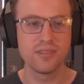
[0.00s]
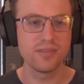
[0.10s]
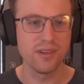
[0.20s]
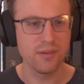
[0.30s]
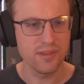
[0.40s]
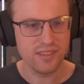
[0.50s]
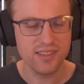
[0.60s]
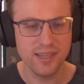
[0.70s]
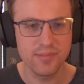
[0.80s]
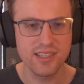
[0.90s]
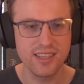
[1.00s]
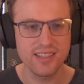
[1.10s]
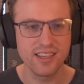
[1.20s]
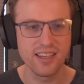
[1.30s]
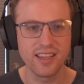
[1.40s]
with almost the same
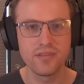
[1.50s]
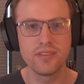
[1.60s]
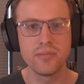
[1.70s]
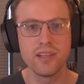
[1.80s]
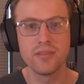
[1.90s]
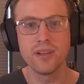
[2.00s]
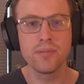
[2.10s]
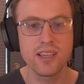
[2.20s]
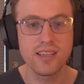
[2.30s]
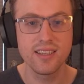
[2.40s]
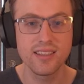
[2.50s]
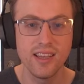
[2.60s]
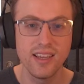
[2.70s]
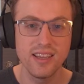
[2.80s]
stats, and then you give it a bit of an upside.